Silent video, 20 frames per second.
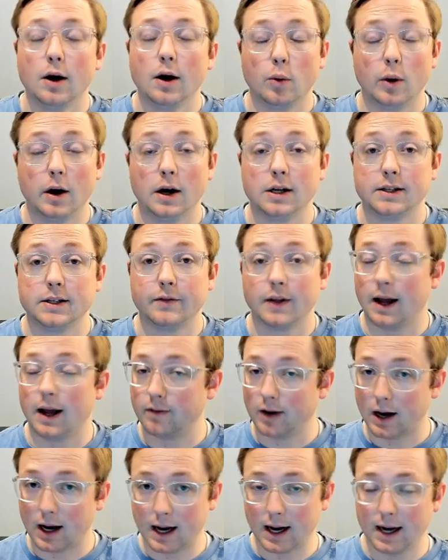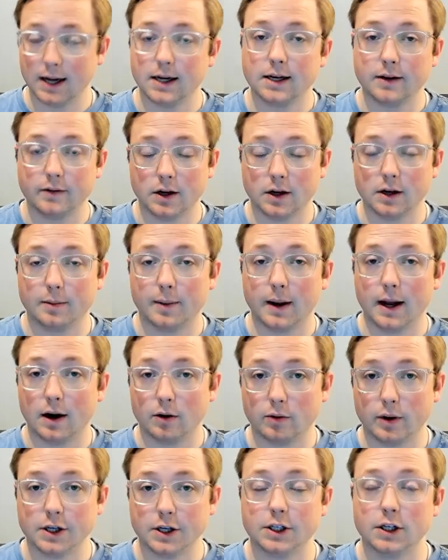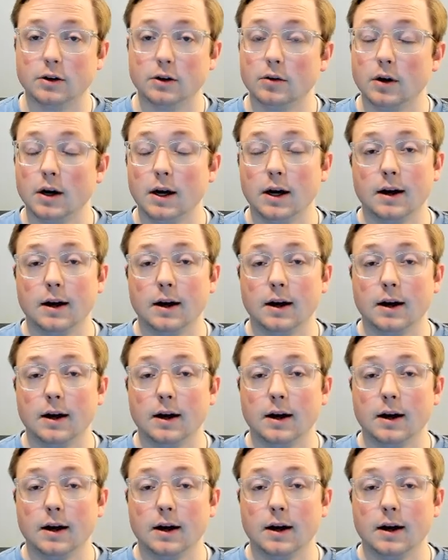Whereas if they have a high dividend payout ratio,